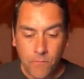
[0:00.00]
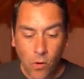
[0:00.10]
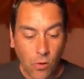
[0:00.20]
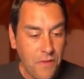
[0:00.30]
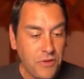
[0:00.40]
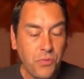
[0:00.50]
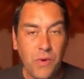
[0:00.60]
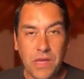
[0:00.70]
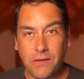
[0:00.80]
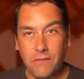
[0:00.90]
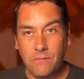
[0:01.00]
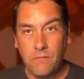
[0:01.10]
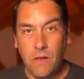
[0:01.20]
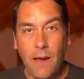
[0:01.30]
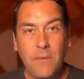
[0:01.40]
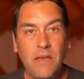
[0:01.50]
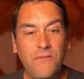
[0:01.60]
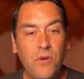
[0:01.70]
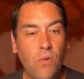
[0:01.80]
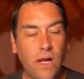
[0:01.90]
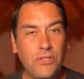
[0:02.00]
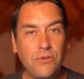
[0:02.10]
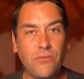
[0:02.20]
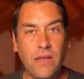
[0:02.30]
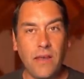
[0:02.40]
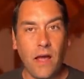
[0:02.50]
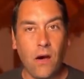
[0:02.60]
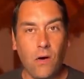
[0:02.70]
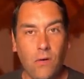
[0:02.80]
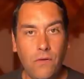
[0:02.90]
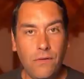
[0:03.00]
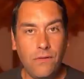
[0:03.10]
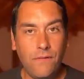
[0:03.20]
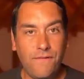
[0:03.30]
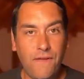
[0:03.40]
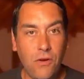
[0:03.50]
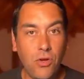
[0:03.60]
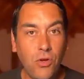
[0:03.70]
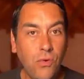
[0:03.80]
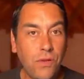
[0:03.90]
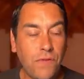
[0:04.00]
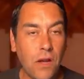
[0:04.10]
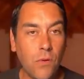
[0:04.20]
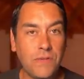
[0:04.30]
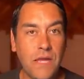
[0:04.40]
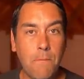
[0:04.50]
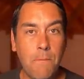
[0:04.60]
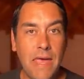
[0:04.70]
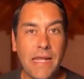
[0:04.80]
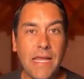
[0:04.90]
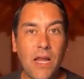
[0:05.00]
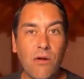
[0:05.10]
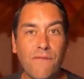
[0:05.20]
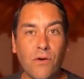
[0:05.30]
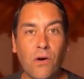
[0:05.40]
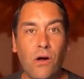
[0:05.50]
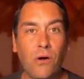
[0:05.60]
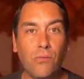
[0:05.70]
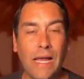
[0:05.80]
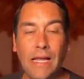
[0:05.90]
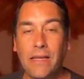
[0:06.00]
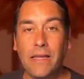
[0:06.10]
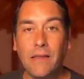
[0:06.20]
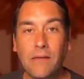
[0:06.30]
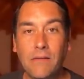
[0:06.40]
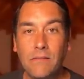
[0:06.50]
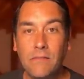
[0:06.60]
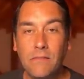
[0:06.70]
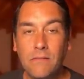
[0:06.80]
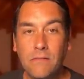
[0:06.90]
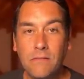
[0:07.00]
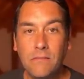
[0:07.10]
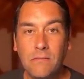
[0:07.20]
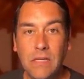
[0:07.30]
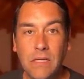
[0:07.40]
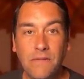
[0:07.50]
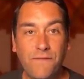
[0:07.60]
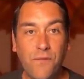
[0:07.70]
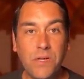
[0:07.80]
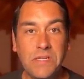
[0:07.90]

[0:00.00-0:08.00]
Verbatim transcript: Or this week, how many of you watching right now knew that there was a Medicare for All rally in 40